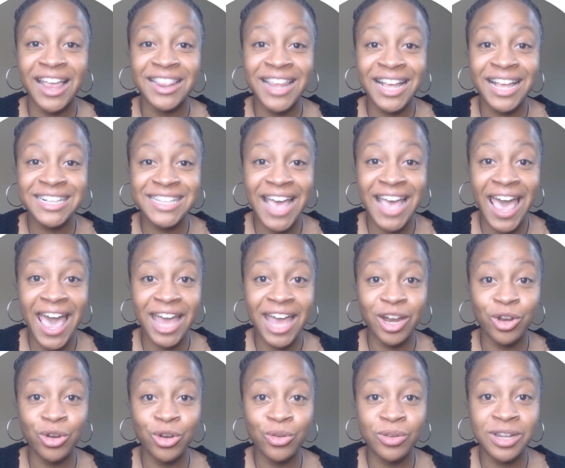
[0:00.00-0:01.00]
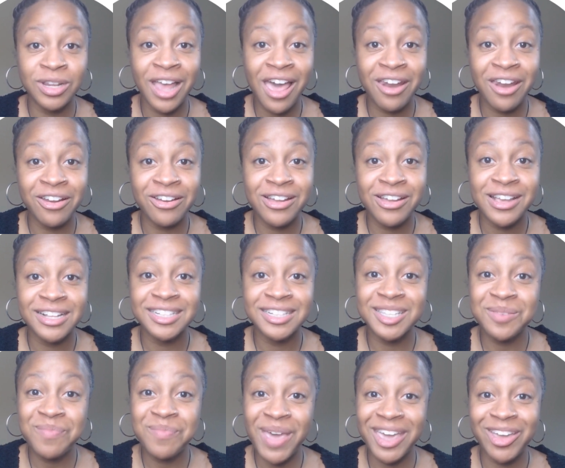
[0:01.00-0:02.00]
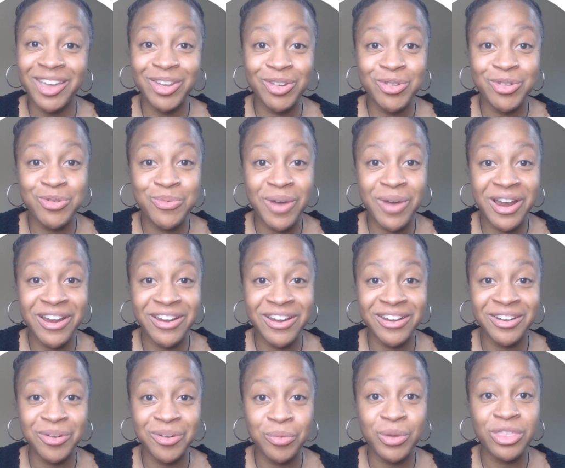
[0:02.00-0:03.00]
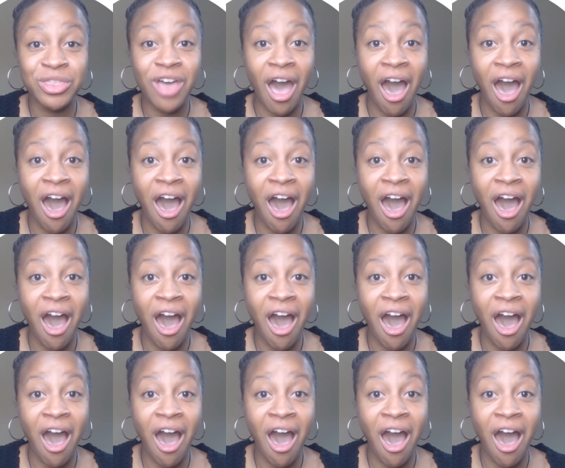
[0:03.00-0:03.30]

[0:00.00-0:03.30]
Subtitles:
Let's add a new letter to make a new word with